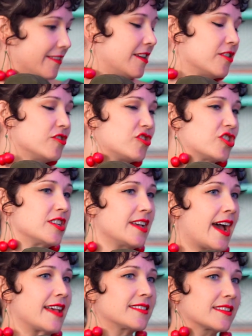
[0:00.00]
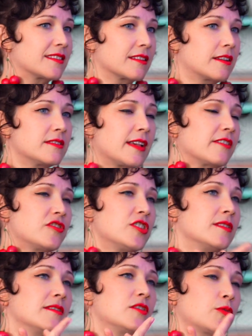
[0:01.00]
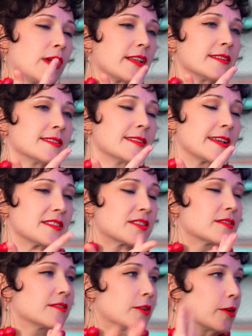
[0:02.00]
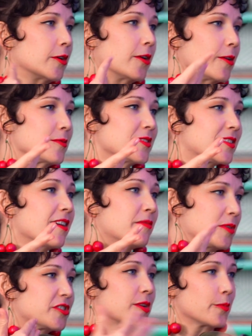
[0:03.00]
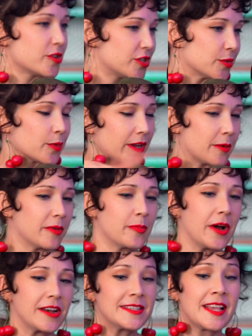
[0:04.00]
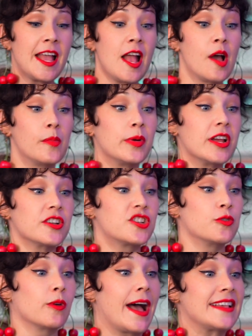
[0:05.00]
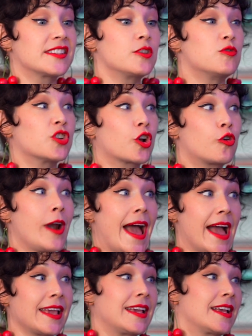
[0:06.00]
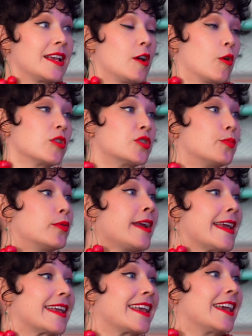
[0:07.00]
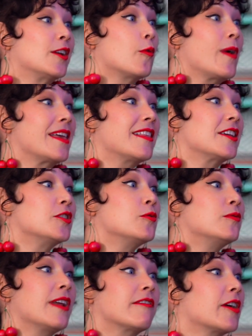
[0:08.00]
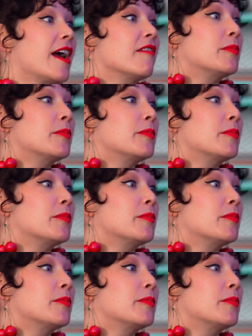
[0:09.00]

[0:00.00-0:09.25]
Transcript: then she asks, because she, Twyla doesn't dance her own stuff much anymore. She's working with bodies, but she will ask you to crack or to break in a way that you never have